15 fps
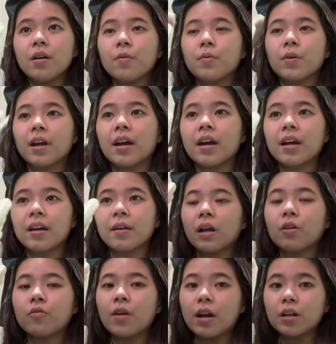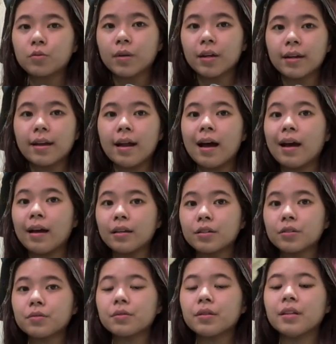when I graduated high
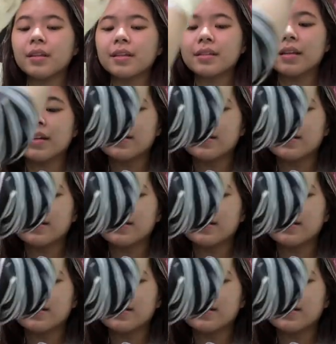school and that's like